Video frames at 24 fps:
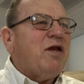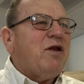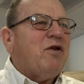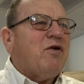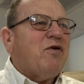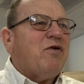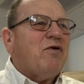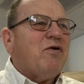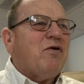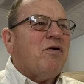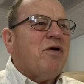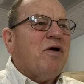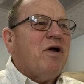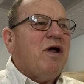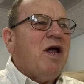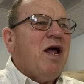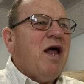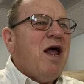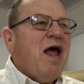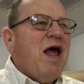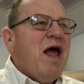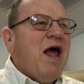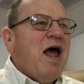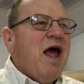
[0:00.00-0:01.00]
and you
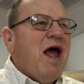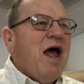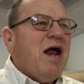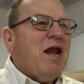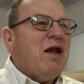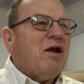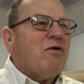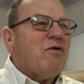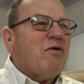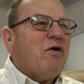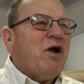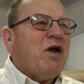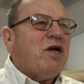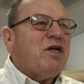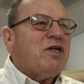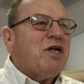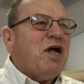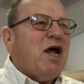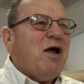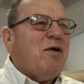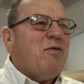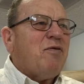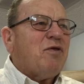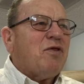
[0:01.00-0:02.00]
had a great
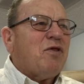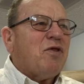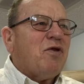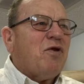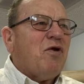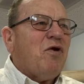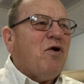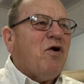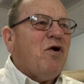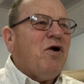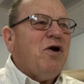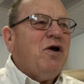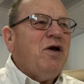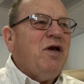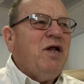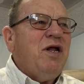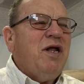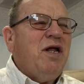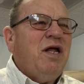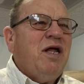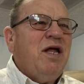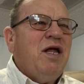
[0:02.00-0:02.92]
time with the Lord.